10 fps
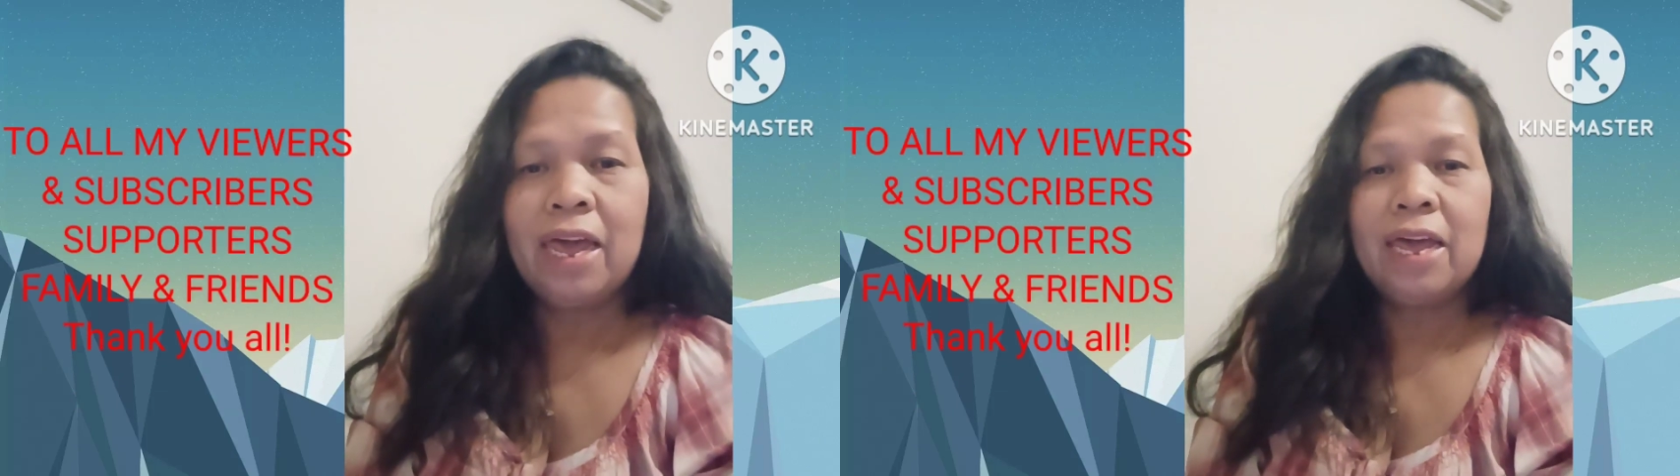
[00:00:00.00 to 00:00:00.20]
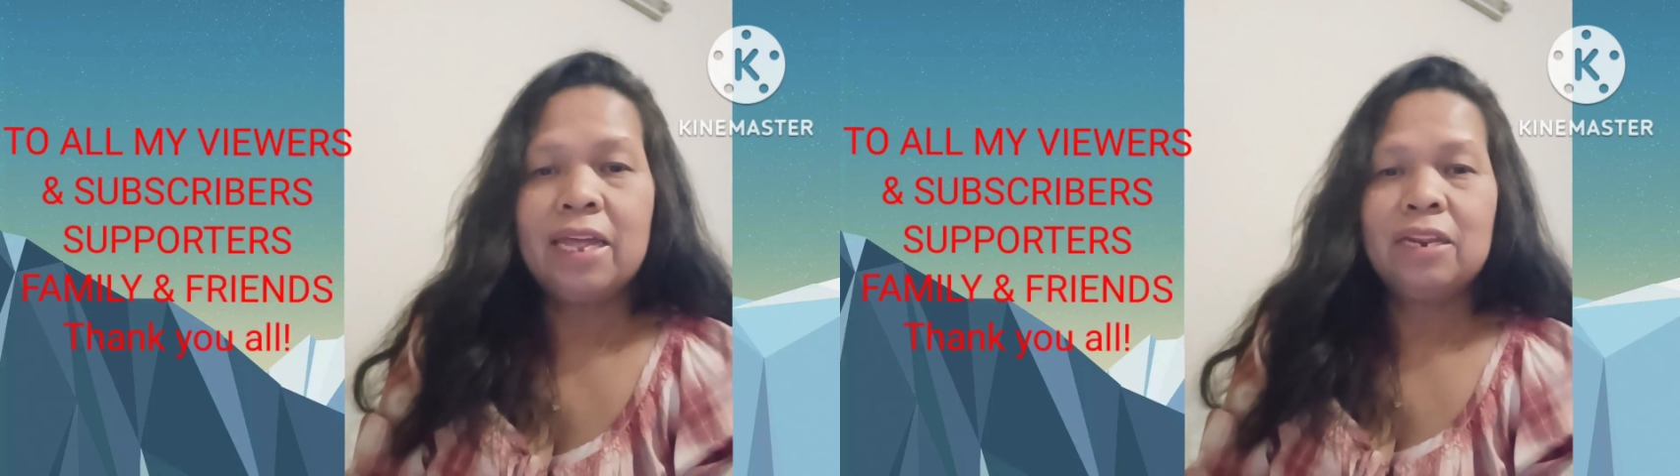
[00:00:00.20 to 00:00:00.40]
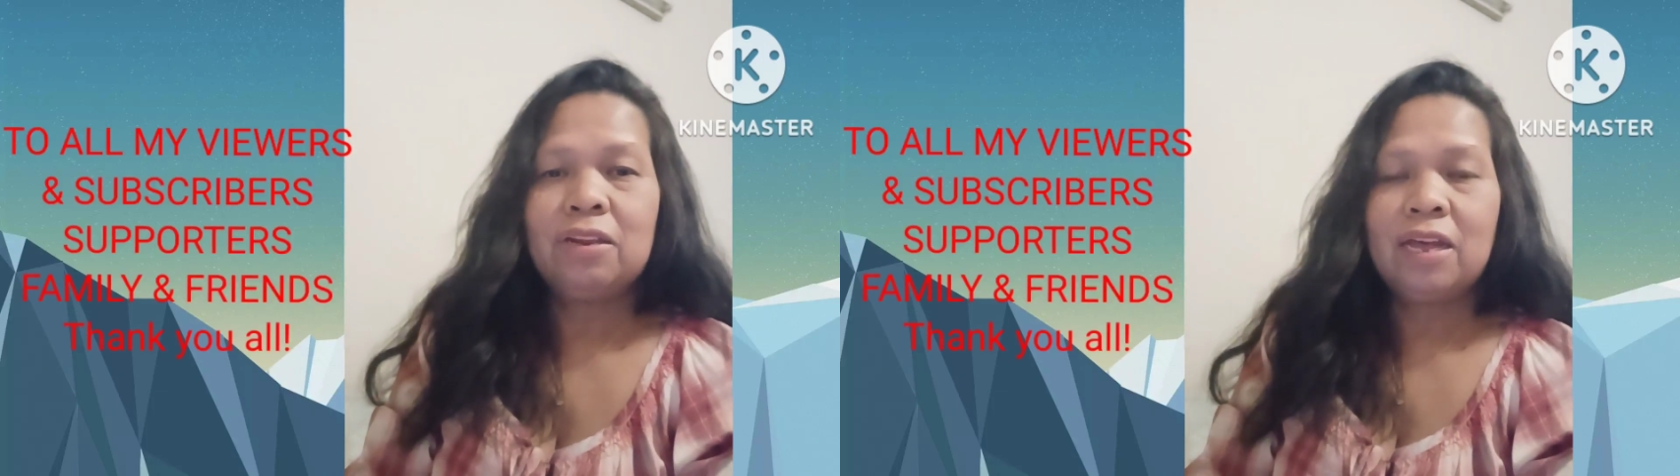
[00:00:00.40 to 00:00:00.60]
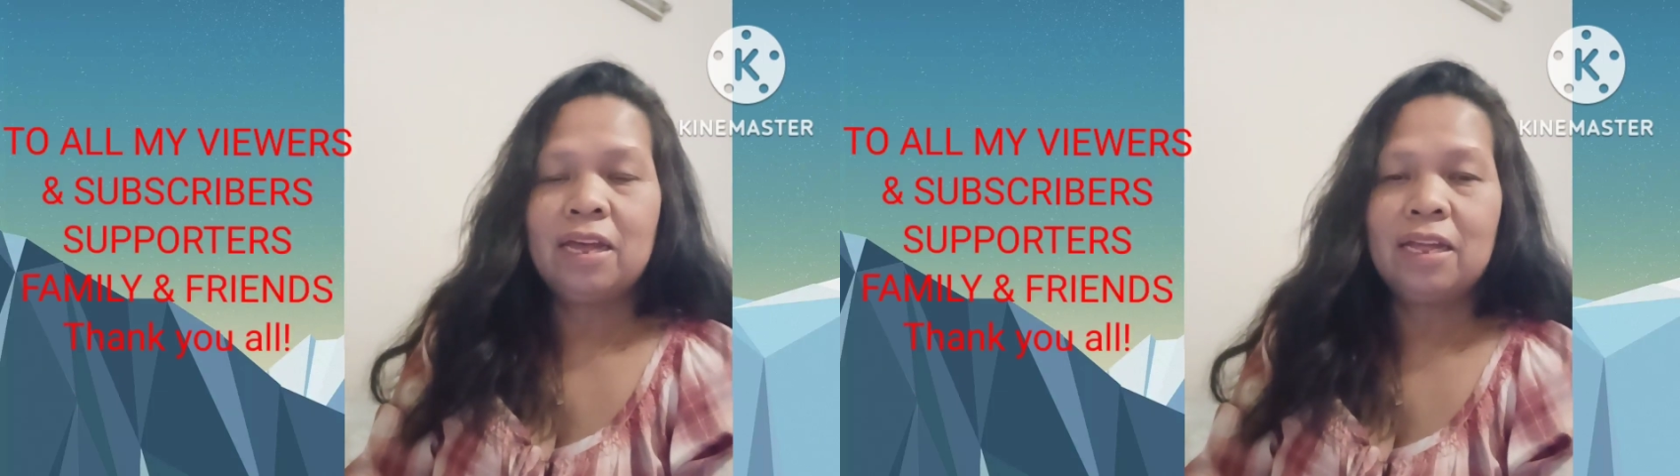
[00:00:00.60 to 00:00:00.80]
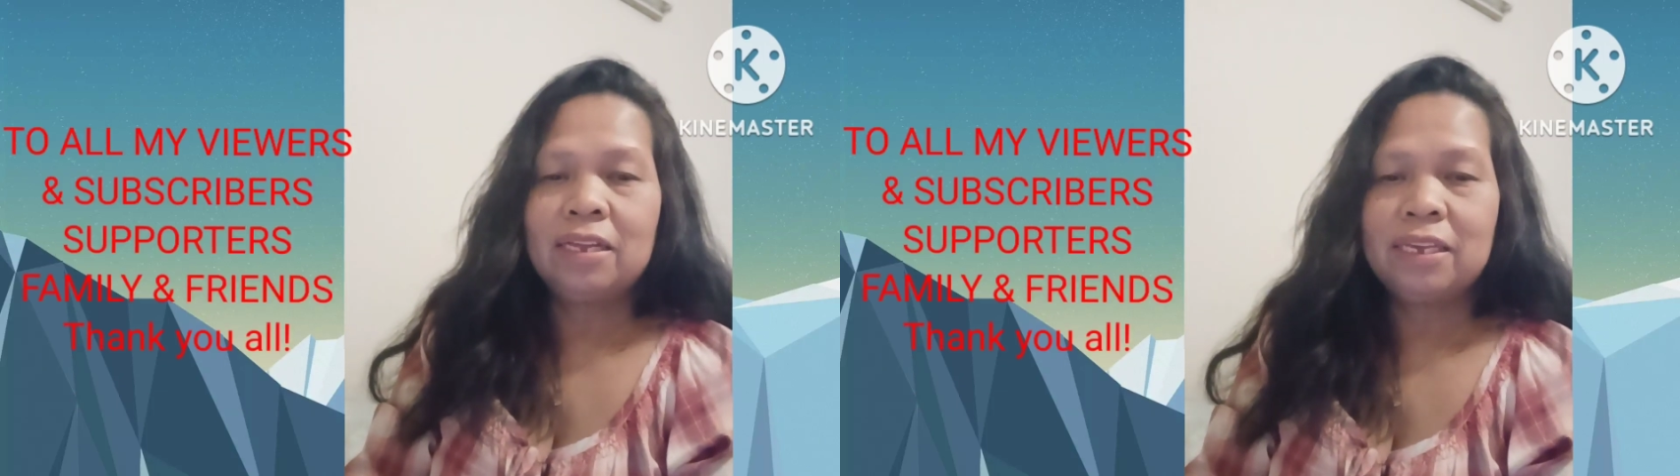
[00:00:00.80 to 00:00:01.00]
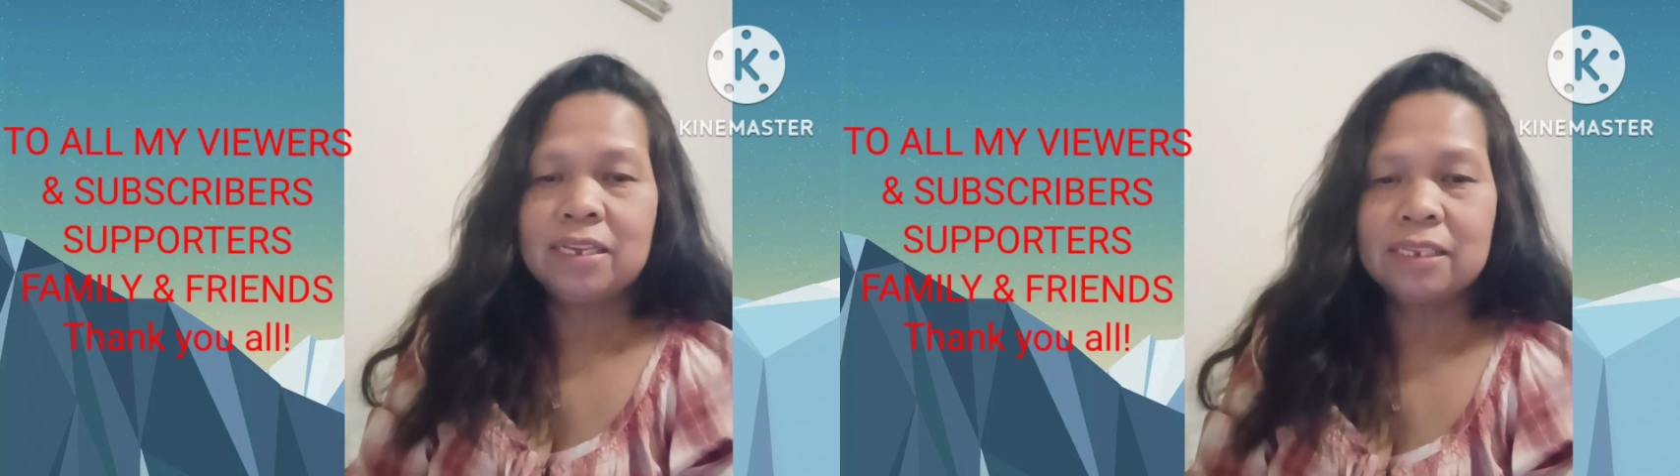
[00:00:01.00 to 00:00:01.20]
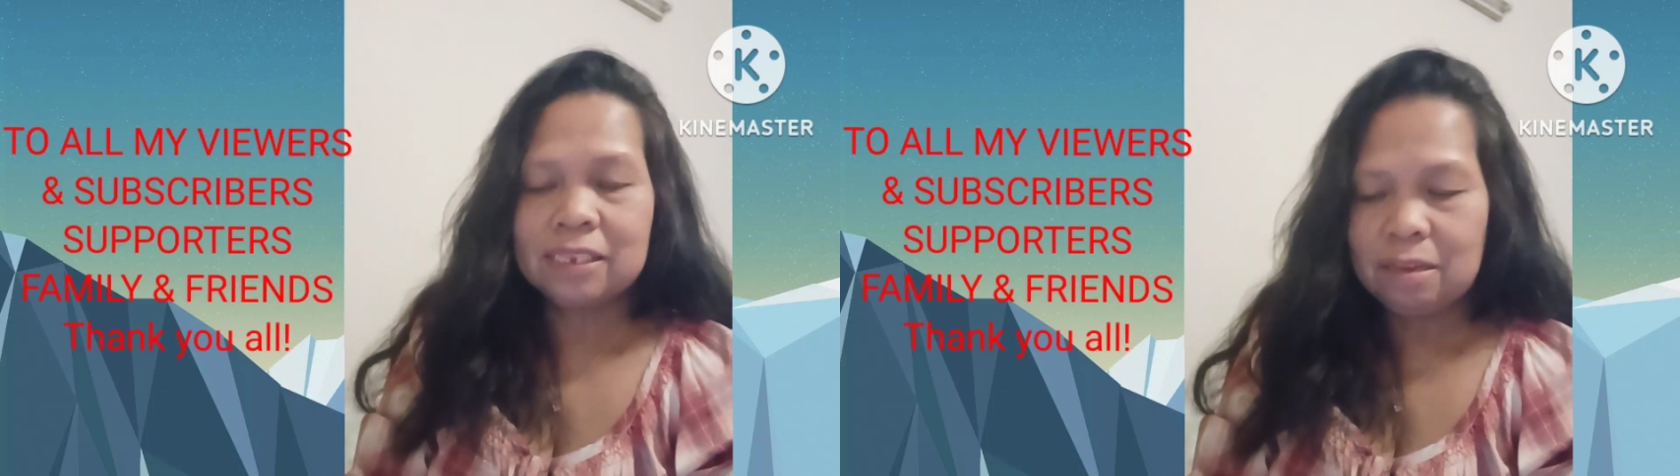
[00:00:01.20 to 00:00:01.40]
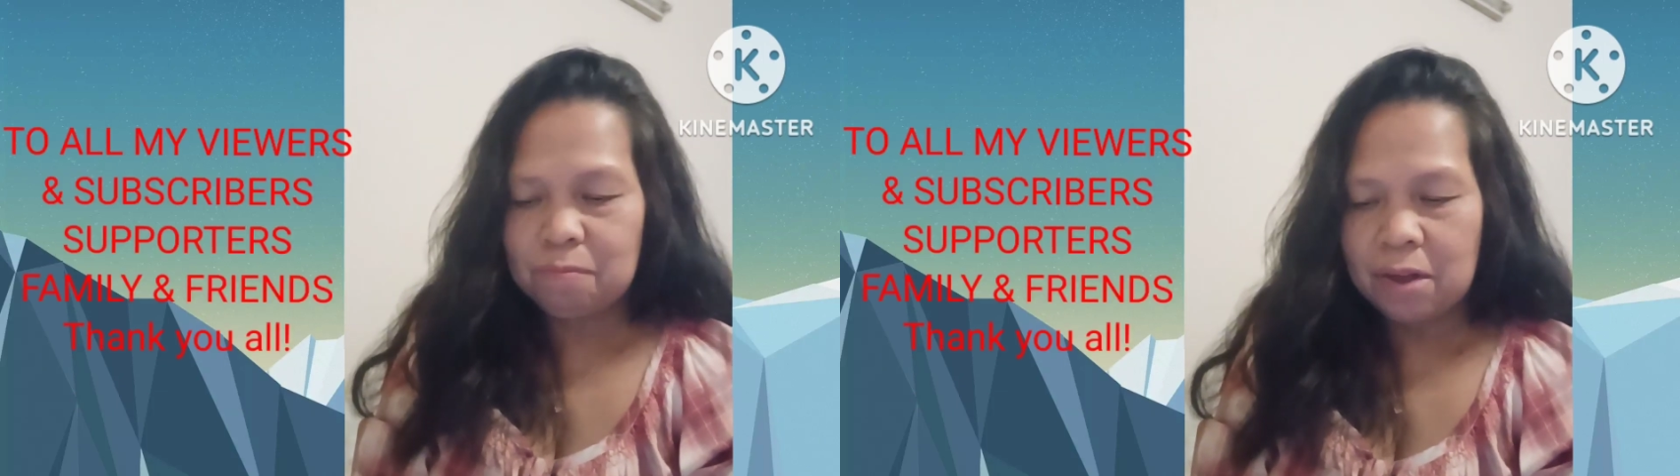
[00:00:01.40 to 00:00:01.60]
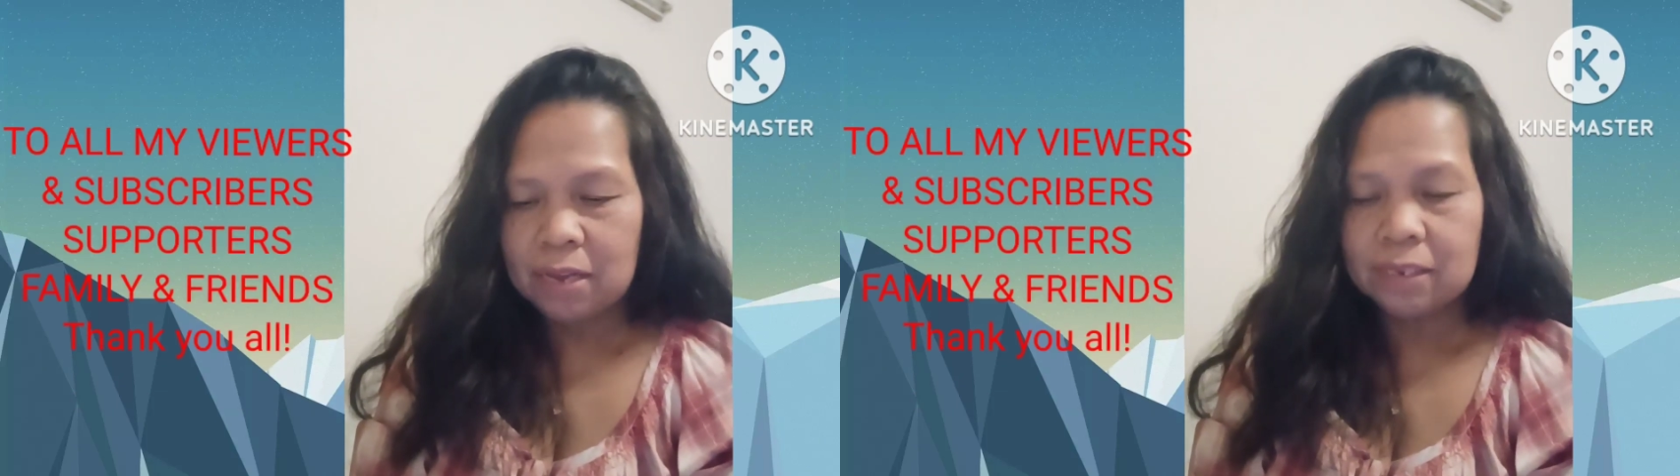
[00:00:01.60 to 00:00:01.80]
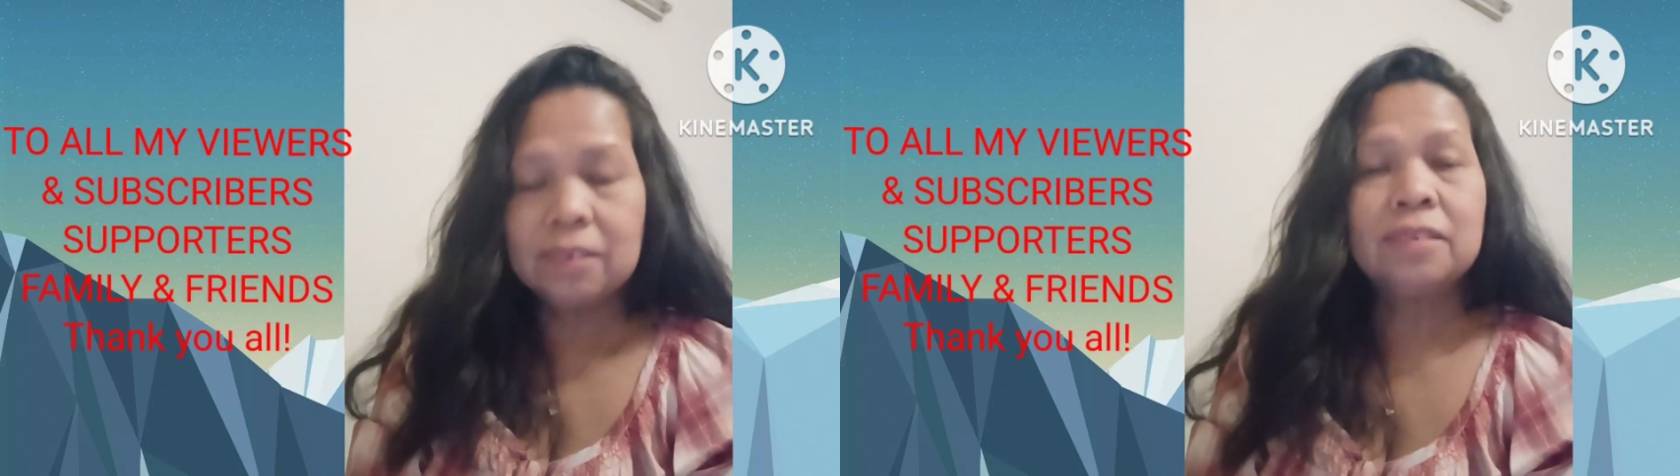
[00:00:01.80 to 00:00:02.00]
And just keep
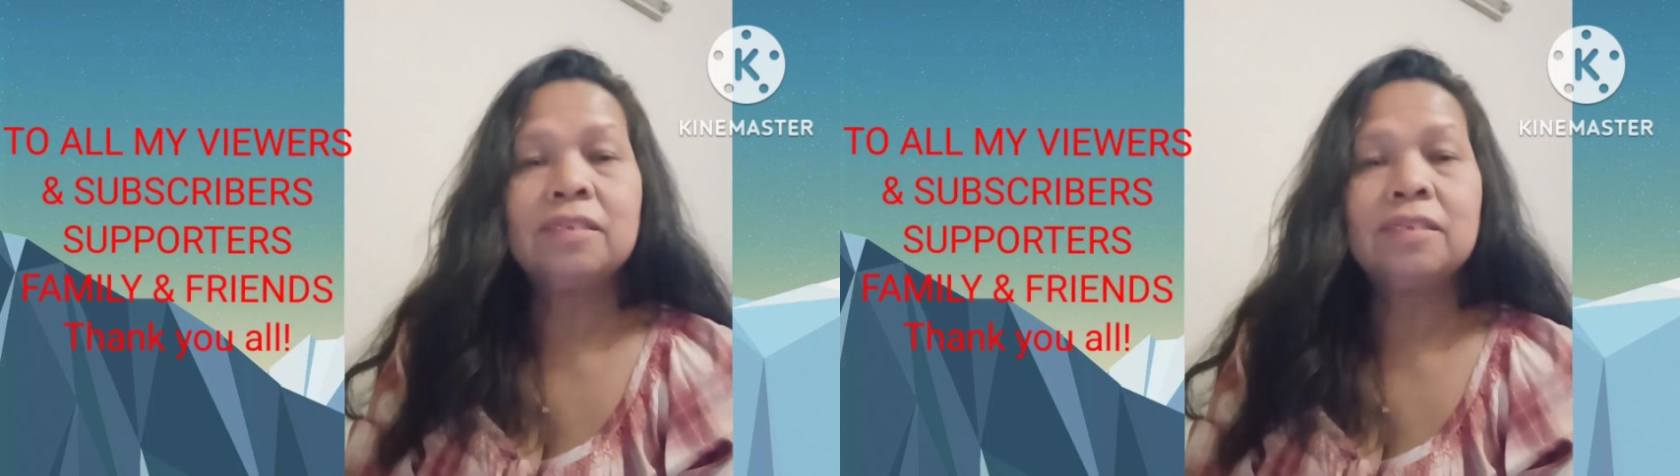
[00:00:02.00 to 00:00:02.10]
us